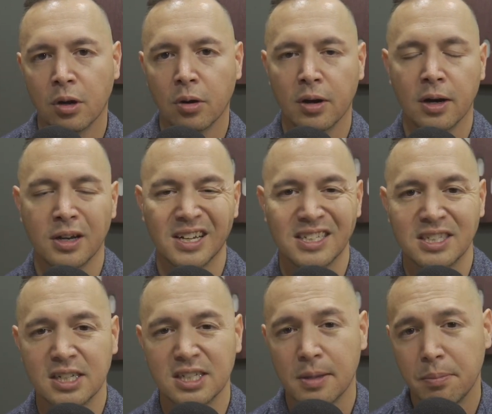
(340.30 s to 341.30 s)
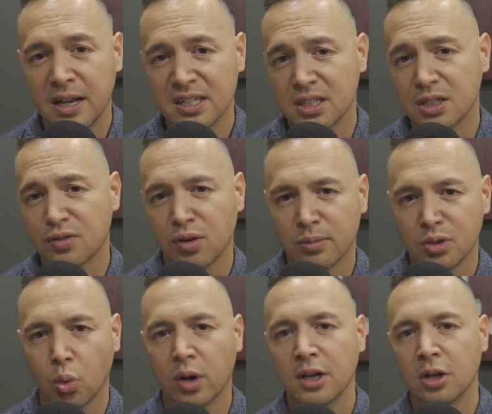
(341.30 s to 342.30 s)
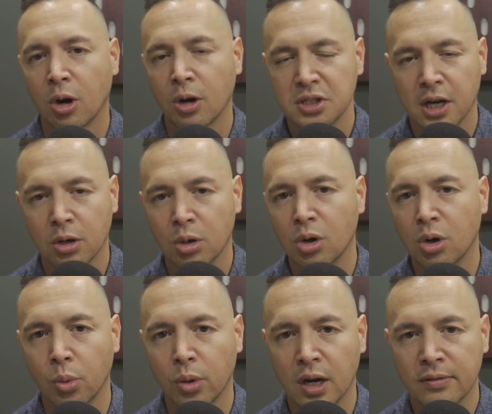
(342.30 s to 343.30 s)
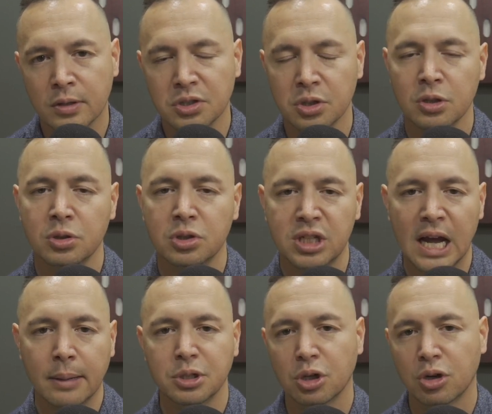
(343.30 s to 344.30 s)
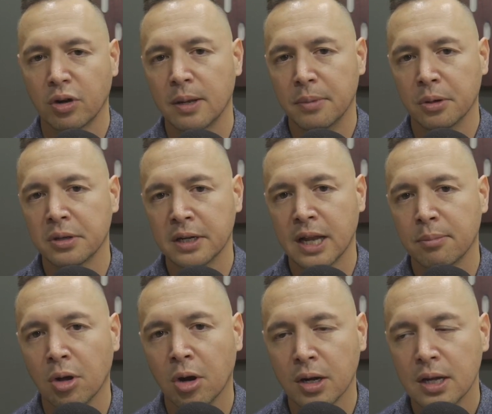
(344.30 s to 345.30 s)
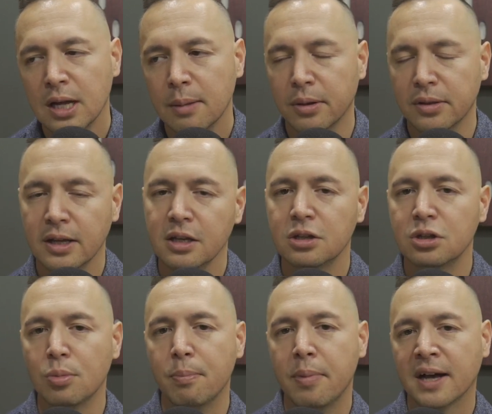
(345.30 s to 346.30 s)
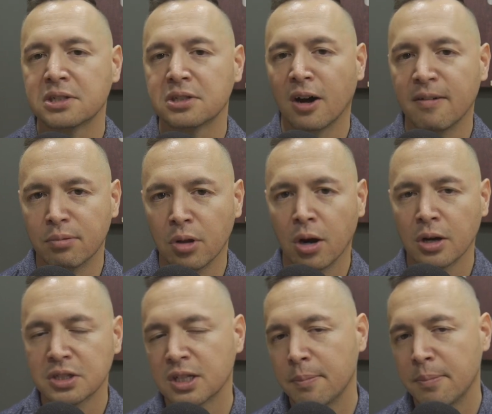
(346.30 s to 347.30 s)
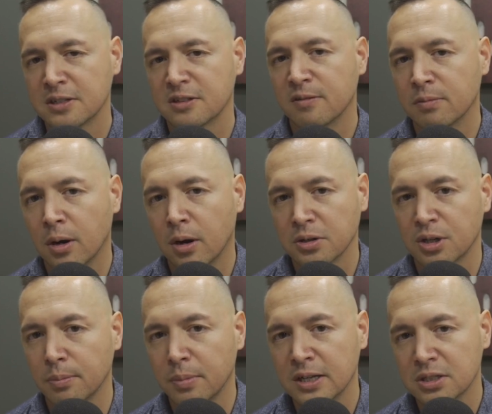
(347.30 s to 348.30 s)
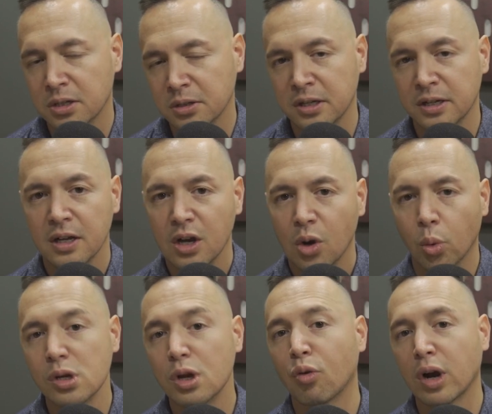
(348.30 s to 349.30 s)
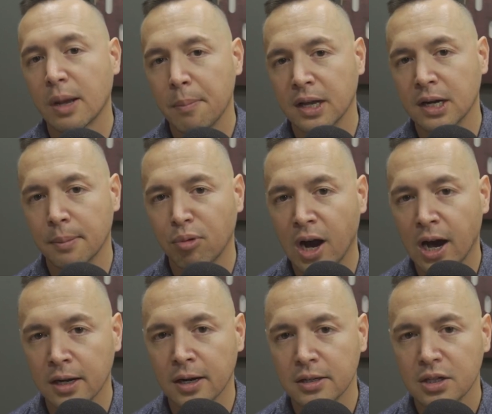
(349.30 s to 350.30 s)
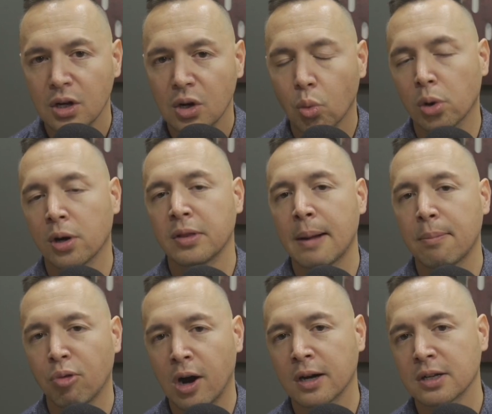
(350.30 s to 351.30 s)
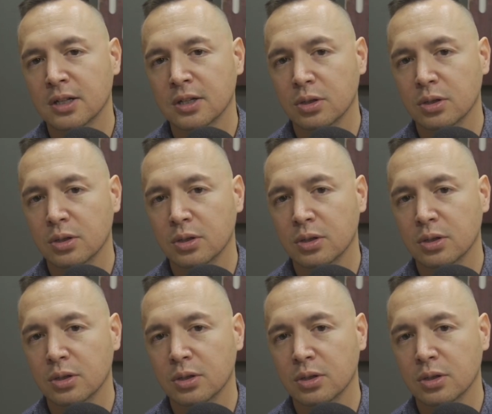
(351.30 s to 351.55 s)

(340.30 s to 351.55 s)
on a consistent basis from 20 yards out or whatever. So you establish your credibility in that blog, but then you do best of blogs. And the best of blogs are basically where you recommended a product, where that product is